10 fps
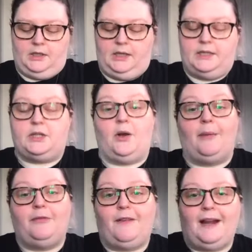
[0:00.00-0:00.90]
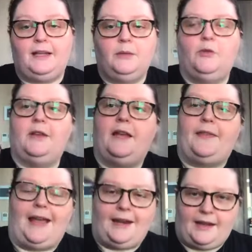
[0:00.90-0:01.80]
So I'm finally moving on
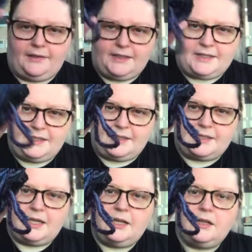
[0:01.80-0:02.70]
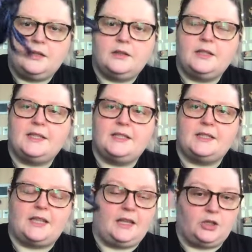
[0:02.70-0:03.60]
that, and this is this is a
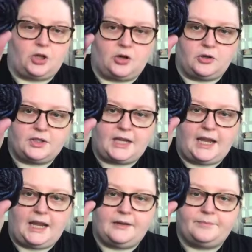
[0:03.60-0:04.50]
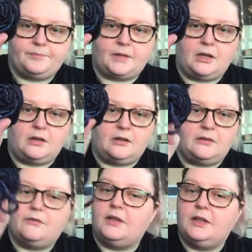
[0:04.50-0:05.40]
slightly darker skein
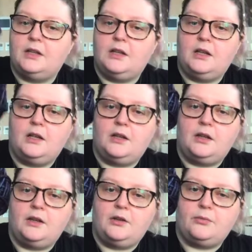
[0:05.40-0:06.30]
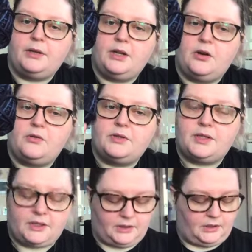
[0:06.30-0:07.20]
of the Rios.